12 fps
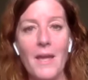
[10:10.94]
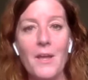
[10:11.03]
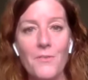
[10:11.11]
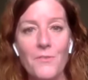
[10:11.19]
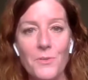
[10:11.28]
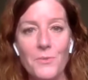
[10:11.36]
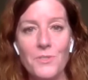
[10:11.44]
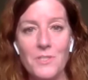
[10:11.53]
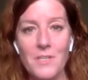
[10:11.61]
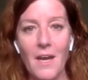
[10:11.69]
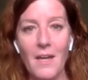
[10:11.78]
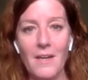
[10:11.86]
interviews
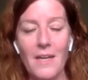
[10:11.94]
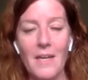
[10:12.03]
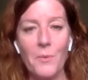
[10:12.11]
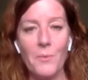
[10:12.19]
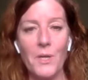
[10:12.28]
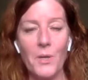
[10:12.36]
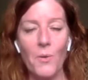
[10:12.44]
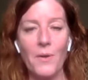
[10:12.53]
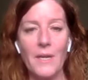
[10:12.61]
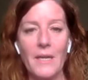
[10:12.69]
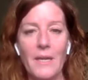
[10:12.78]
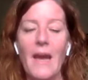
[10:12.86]
done in a
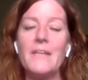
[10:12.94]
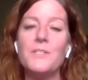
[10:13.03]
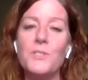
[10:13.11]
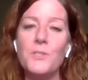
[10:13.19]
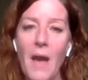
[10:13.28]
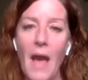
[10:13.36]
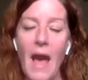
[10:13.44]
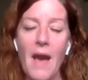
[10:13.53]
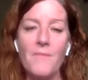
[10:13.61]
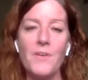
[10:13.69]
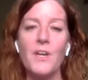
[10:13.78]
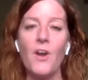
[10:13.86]
recording, I do
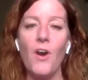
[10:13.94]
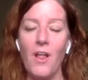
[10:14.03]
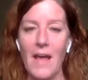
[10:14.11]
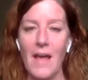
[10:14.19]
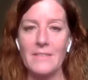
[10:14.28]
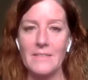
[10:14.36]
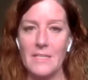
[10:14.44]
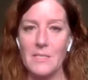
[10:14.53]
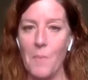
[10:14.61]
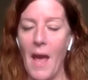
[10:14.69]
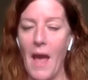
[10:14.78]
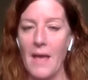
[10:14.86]
have an all access
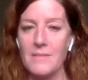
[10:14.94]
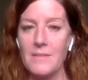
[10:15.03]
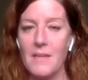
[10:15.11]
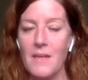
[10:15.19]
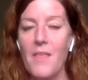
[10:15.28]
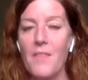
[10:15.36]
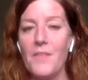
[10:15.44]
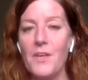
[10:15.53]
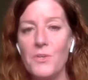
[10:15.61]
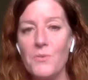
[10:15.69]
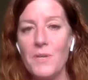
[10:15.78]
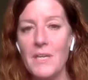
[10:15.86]
pass that
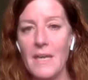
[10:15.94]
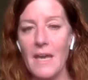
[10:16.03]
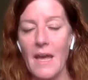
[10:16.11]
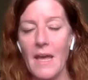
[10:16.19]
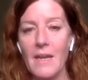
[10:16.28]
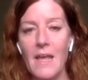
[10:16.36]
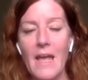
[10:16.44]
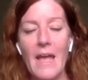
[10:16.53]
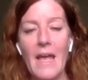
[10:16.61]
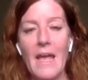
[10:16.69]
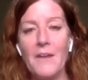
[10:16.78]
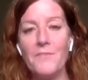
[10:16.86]
you can get.
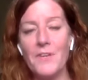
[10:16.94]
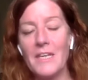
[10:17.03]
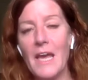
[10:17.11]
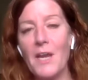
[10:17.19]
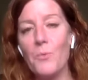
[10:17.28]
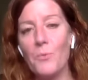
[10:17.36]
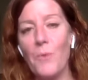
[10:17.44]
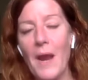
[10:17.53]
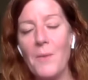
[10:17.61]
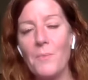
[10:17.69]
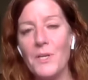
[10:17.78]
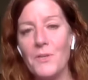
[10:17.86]
And if you get it
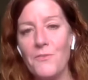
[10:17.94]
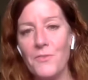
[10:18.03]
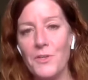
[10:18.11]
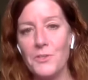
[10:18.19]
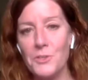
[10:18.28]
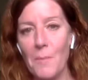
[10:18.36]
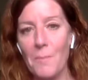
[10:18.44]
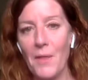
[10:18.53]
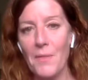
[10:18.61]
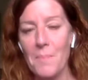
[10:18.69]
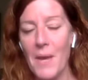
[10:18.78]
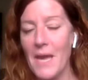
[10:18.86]
right when you first jump
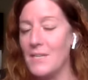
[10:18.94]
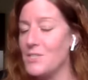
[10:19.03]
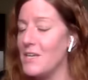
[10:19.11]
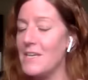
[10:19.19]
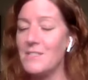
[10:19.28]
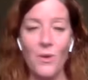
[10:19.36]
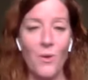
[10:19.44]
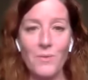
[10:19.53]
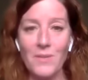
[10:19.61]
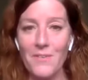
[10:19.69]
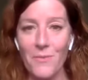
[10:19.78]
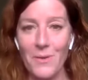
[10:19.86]
on the page, it's
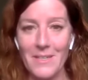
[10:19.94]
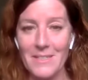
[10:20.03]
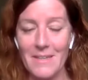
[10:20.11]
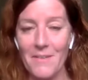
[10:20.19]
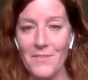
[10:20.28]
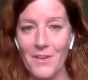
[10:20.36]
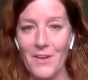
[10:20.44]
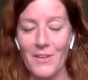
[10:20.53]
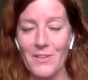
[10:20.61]
only $47.